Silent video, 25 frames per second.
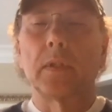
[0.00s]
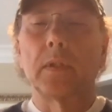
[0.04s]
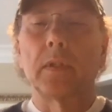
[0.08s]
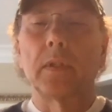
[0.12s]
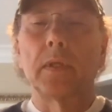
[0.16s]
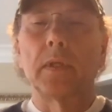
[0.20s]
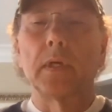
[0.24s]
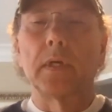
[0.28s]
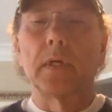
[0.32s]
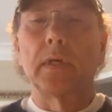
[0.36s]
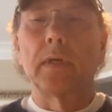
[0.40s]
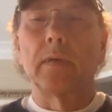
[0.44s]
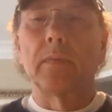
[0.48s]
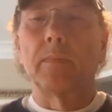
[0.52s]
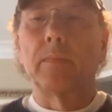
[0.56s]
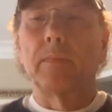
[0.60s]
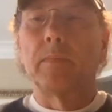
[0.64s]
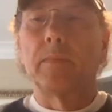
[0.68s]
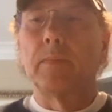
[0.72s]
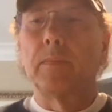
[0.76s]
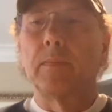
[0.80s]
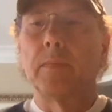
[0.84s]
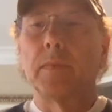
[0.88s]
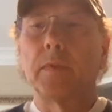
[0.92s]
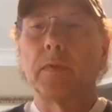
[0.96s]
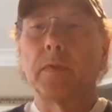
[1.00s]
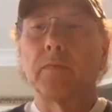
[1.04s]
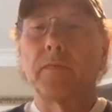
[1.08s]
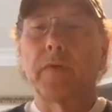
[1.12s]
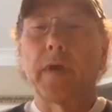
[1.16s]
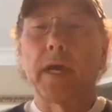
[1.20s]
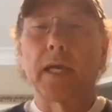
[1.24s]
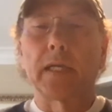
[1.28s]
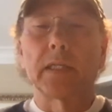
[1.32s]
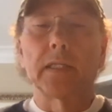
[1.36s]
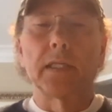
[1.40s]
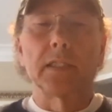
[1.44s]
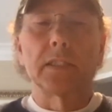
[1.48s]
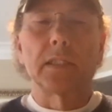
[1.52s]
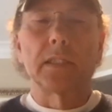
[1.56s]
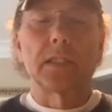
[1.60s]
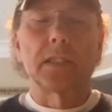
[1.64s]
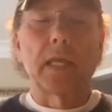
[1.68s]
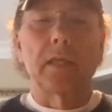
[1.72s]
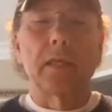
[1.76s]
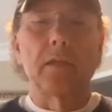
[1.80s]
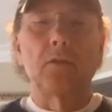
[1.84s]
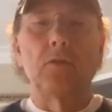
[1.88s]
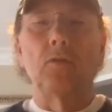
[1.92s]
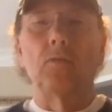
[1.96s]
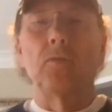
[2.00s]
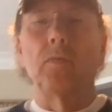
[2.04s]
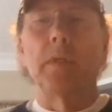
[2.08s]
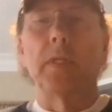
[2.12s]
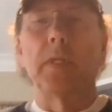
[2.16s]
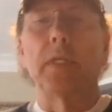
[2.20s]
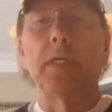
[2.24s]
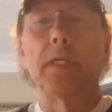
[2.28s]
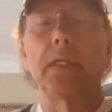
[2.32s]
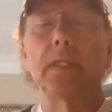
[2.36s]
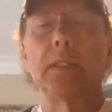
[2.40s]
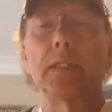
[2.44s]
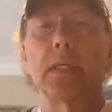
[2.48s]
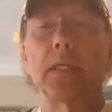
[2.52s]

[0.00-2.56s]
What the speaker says: the fact is that you need